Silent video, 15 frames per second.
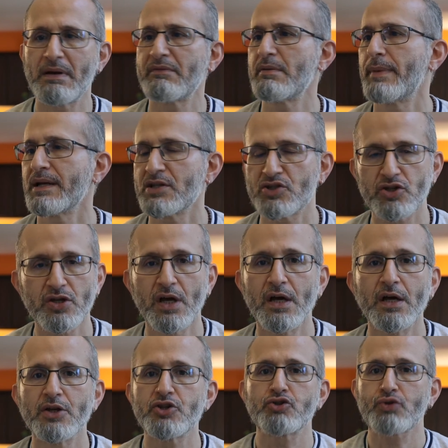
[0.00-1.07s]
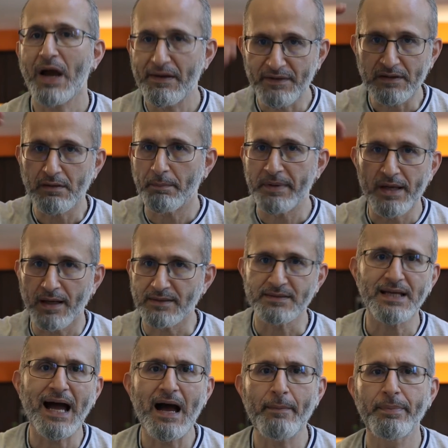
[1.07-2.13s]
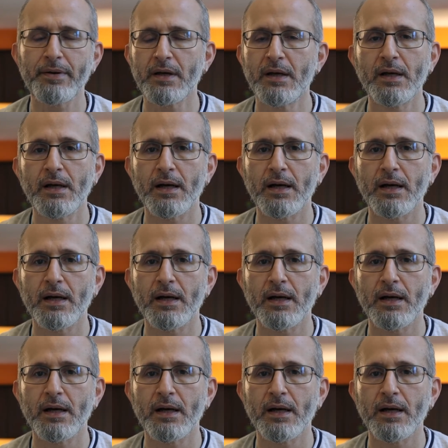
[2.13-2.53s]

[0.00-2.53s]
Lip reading: Everybody's striving to be on top.